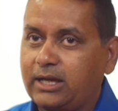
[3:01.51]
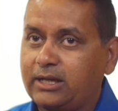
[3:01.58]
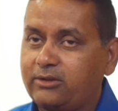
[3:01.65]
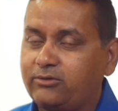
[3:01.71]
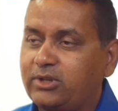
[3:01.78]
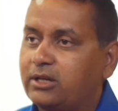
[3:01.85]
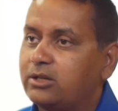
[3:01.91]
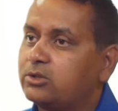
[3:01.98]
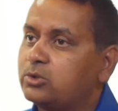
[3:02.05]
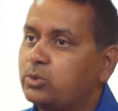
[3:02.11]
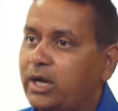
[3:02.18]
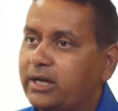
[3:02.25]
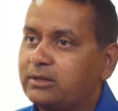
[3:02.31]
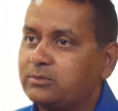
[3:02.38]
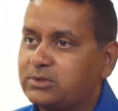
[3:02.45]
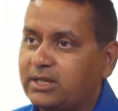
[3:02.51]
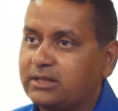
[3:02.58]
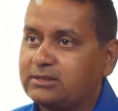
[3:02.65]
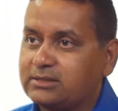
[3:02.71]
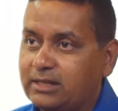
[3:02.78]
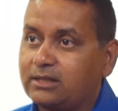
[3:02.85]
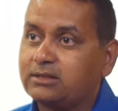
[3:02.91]
And if there are two items
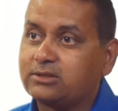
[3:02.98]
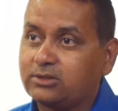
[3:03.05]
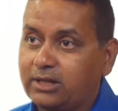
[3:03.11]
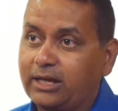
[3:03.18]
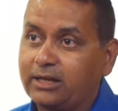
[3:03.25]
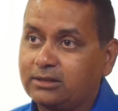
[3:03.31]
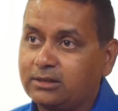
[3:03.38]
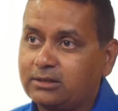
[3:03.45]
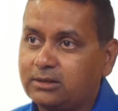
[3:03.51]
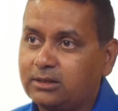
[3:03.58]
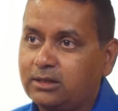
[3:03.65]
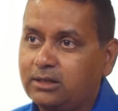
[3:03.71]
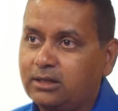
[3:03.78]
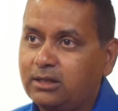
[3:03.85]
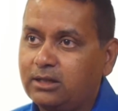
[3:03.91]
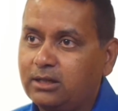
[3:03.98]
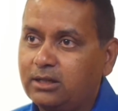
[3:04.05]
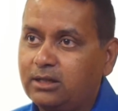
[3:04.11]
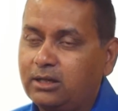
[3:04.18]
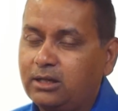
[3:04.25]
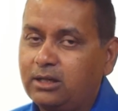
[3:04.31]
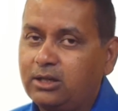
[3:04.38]
that sell together,
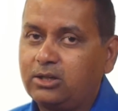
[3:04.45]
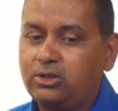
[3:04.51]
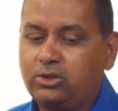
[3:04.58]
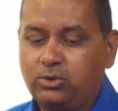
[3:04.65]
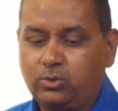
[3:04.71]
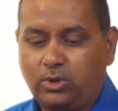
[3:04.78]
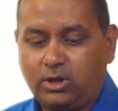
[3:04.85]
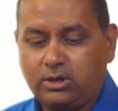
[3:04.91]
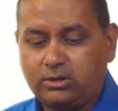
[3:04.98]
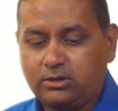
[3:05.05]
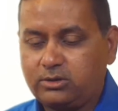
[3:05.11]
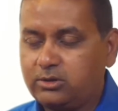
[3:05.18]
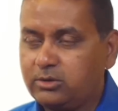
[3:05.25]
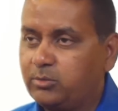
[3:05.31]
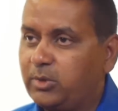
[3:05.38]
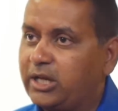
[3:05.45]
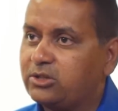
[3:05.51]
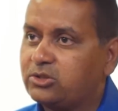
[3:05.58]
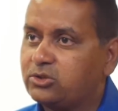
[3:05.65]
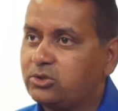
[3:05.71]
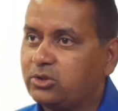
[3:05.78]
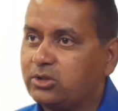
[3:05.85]
you want to
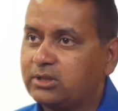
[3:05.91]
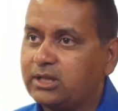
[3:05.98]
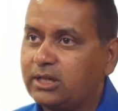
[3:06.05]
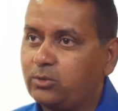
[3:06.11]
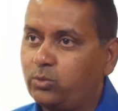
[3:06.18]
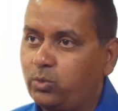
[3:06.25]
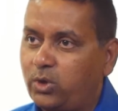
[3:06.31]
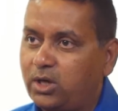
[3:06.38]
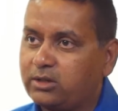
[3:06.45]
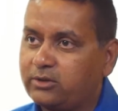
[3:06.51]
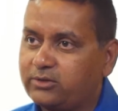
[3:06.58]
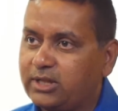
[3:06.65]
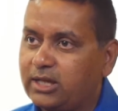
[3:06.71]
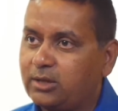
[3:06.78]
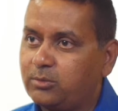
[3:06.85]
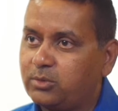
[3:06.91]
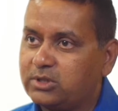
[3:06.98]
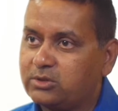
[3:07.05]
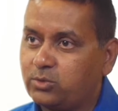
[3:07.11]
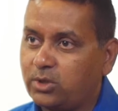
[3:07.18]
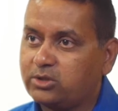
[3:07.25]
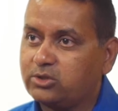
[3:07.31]
make sure that one of them
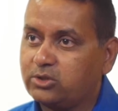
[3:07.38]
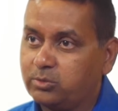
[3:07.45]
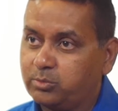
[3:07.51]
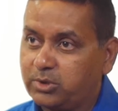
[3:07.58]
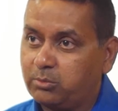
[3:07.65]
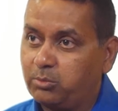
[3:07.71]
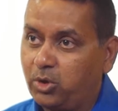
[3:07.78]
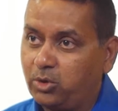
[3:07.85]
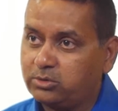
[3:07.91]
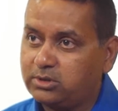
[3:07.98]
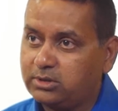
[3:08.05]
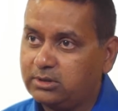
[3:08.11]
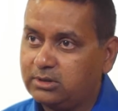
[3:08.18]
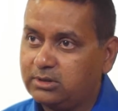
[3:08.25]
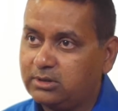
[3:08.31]
is what you promote.